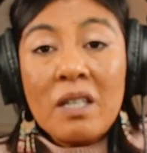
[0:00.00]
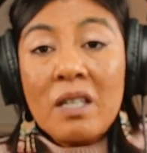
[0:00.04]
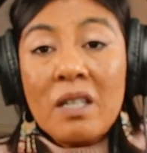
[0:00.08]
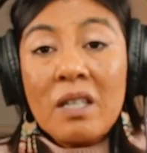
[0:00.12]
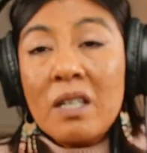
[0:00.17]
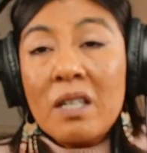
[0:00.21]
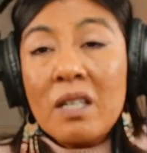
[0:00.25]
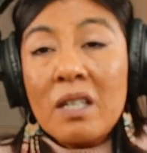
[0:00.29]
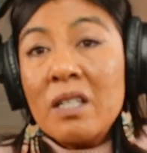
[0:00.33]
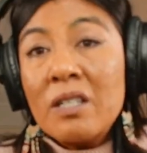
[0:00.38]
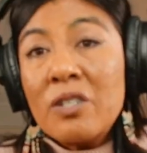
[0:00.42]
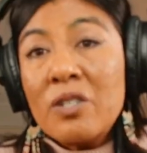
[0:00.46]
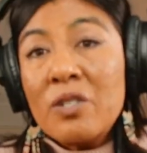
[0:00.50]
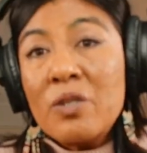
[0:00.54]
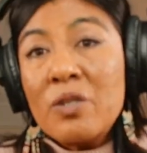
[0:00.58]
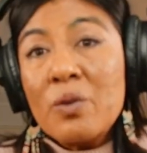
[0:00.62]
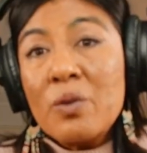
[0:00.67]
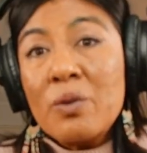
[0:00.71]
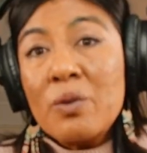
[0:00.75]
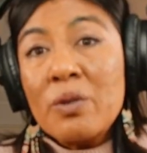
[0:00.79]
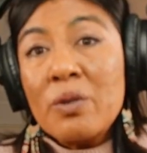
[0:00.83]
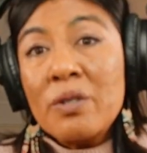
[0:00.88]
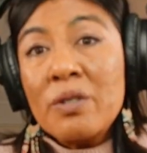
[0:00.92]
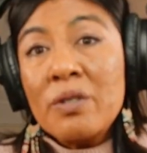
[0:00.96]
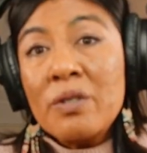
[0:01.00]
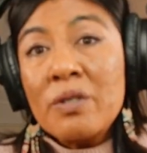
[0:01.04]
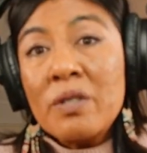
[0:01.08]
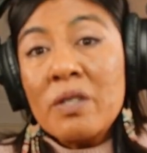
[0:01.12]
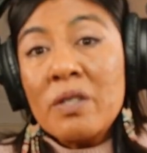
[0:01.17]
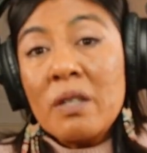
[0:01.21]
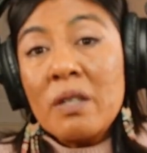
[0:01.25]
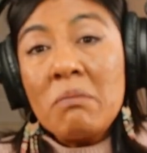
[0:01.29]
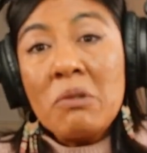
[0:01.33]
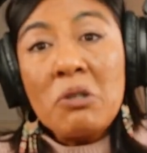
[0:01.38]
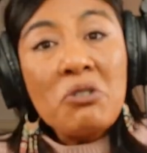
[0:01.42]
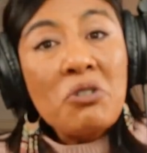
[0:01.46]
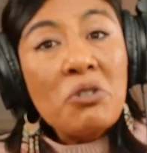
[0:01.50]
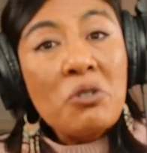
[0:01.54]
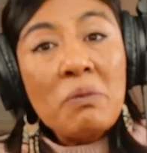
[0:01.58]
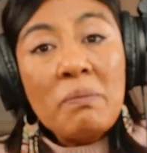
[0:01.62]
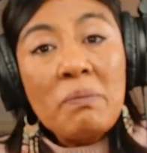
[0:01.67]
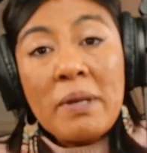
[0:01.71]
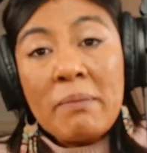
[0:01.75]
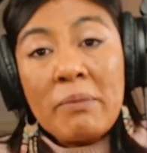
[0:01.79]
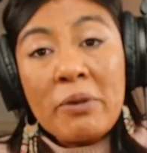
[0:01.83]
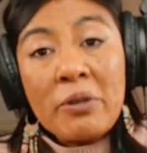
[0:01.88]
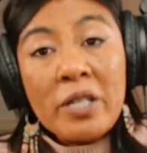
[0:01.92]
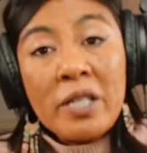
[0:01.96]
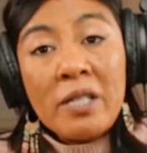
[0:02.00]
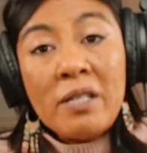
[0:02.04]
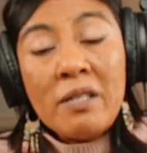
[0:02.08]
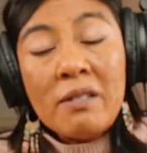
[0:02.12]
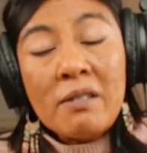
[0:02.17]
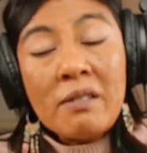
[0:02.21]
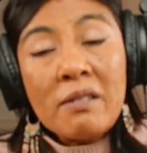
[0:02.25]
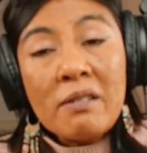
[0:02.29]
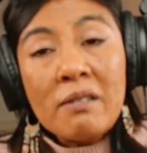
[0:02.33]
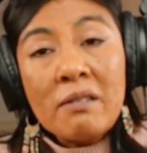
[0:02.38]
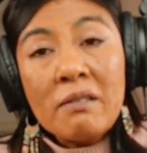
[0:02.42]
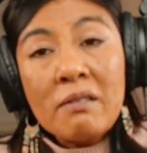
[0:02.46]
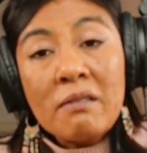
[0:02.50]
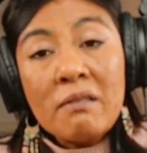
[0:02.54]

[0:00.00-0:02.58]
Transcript: It stores emotional memories,